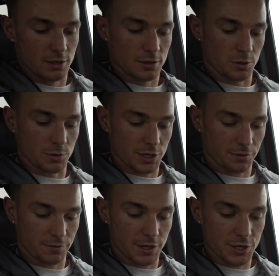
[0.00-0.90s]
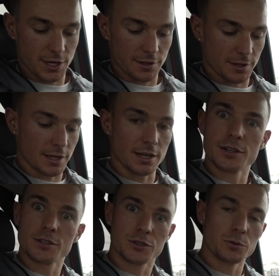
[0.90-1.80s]
So we just finished at the
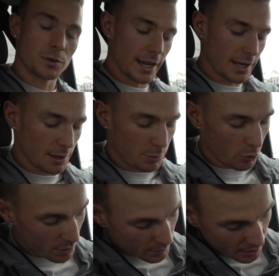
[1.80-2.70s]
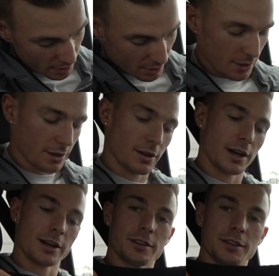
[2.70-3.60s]
suit lady appointment.
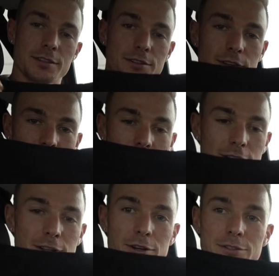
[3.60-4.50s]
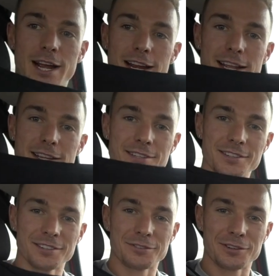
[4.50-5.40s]
I got these little
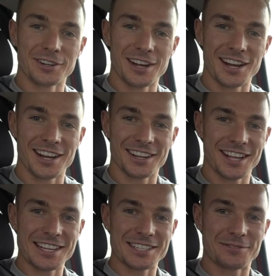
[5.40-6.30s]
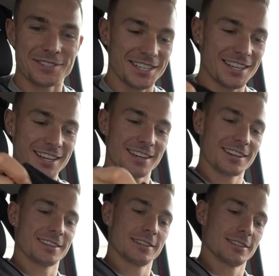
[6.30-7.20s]
tidies for uh, Classic Physique.
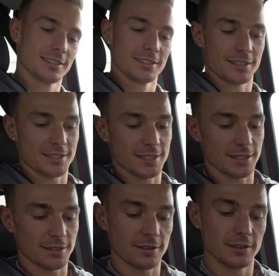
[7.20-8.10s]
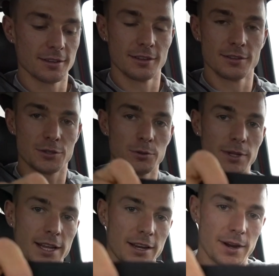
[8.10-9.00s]
Let's see, suit
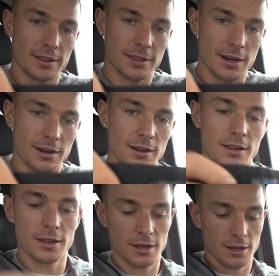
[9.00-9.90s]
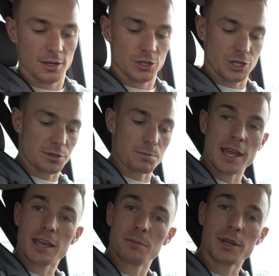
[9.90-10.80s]
lady right there. She's
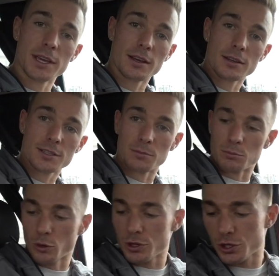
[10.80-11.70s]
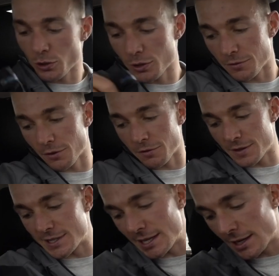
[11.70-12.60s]
making me some board shorts for
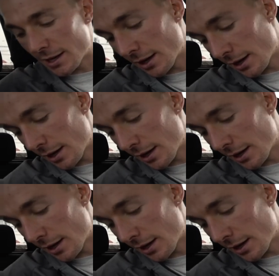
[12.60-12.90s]
physique.